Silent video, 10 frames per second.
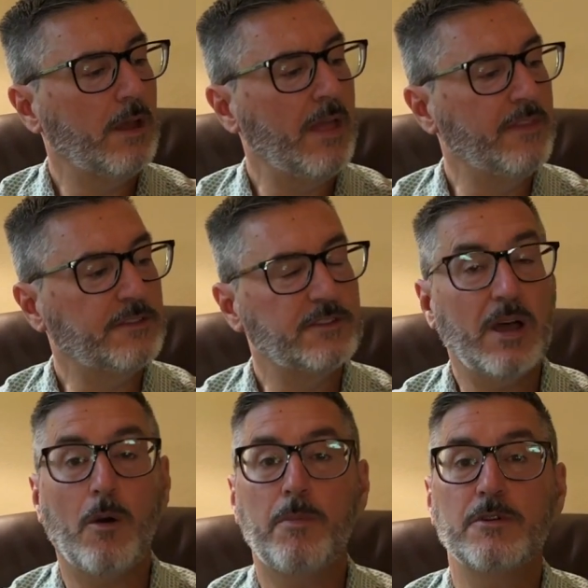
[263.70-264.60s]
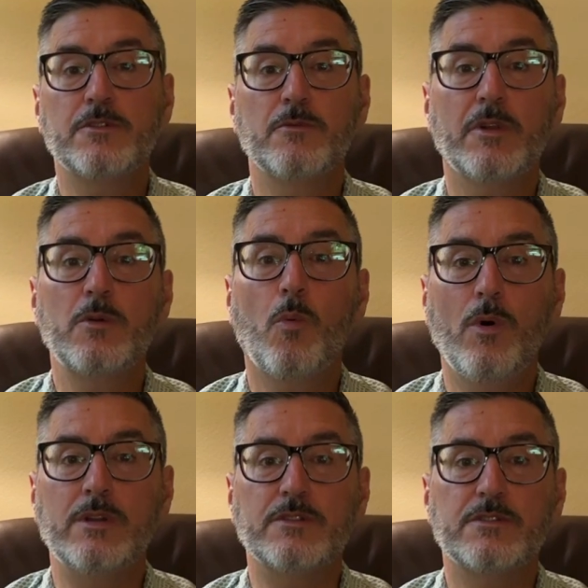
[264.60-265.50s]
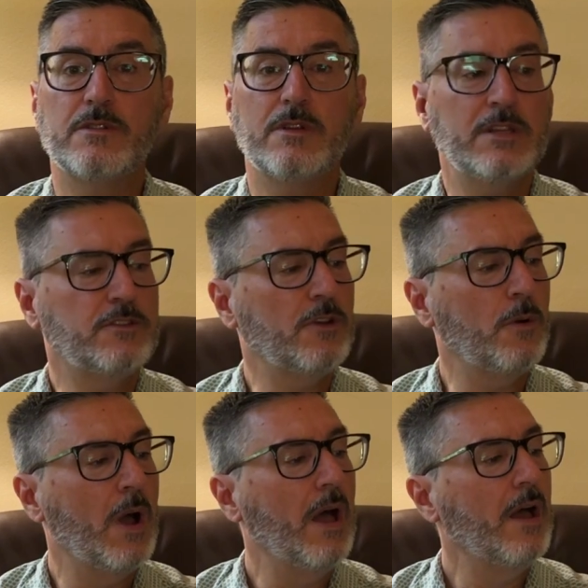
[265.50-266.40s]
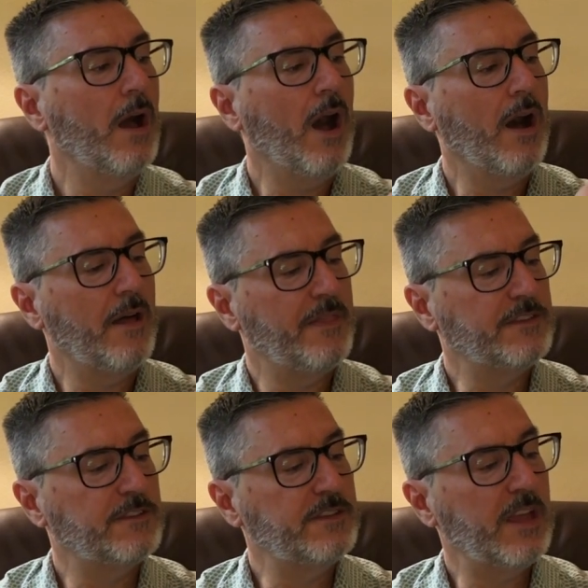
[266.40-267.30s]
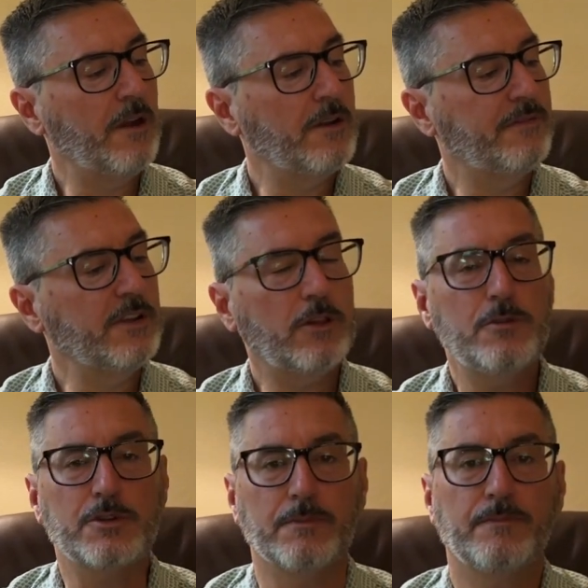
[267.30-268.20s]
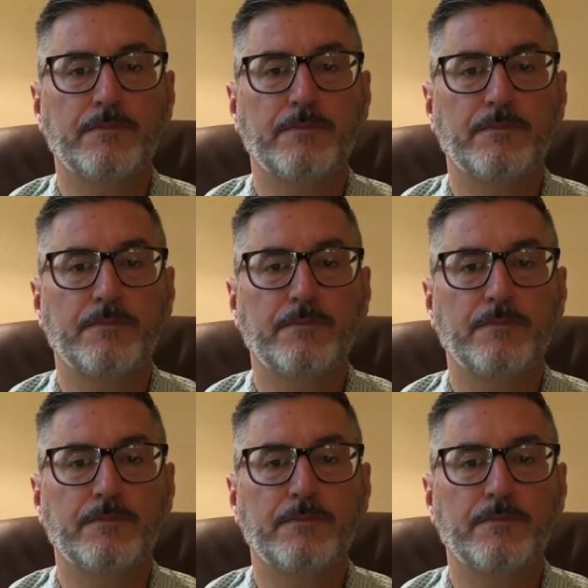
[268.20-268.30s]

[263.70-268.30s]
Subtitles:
and this is how a person really wants. And so this is the area of inclusion.